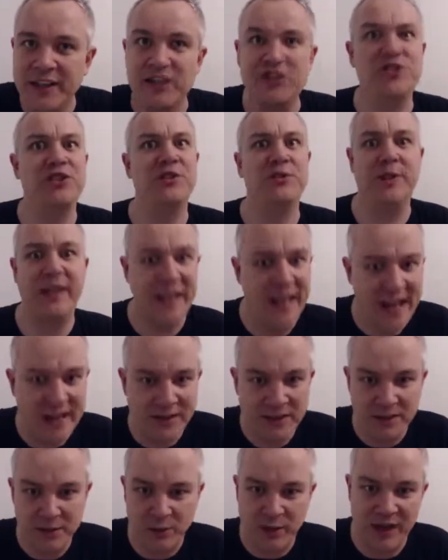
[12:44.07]
his shooting
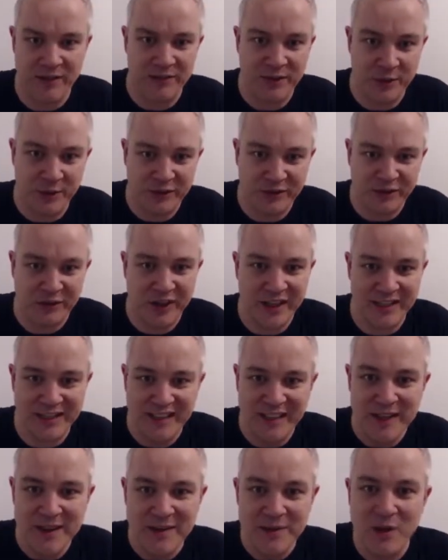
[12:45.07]
head, whatever you want to
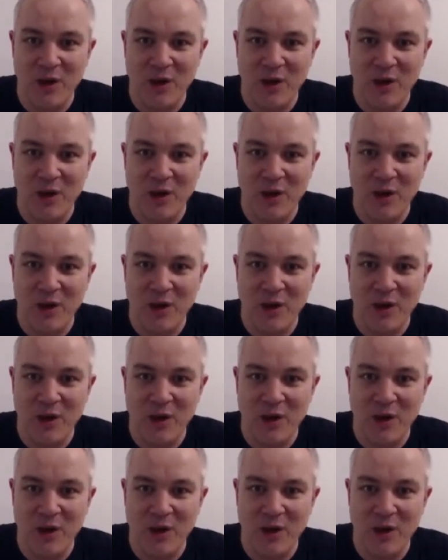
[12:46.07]
say